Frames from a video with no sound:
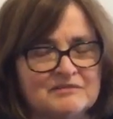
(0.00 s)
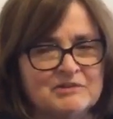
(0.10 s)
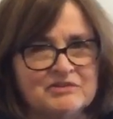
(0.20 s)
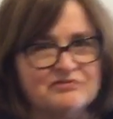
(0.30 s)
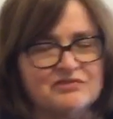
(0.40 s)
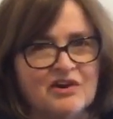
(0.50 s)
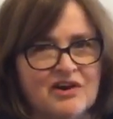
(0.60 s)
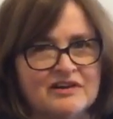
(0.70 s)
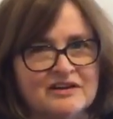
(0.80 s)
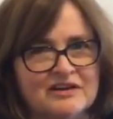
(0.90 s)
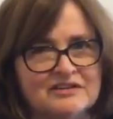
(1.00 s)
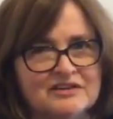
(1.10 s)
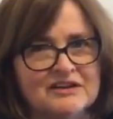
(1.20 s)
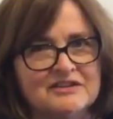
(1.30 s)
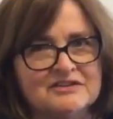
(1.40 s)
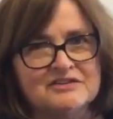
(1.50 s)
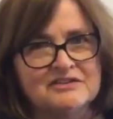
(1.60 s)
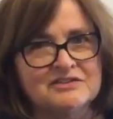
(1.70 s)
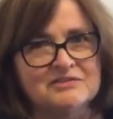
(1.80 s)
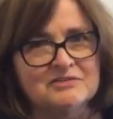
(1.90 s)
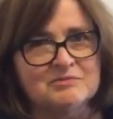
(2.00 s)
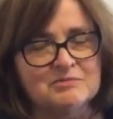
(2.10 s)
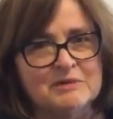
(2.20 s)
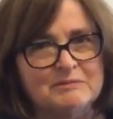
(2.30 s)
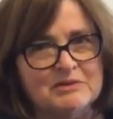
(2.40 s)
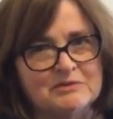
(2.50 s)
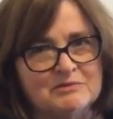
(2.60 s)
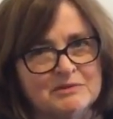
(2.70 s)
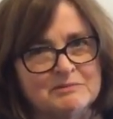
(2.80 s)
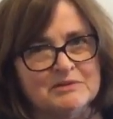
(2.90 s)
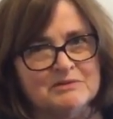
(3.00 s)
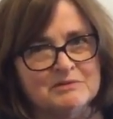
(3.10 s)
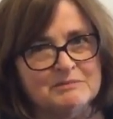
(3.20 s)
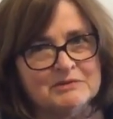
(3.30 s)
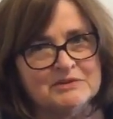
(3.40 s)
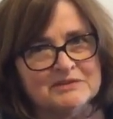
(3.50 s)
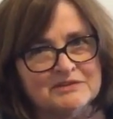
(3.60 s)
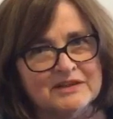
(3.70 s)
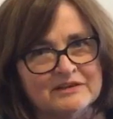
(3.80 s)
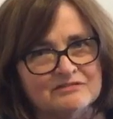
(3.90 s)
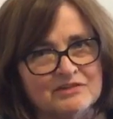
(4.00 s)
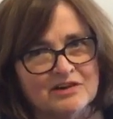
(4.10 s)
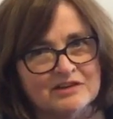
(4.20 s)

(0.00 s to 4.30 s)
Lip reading: when you frog a knit, you rip it like a frog.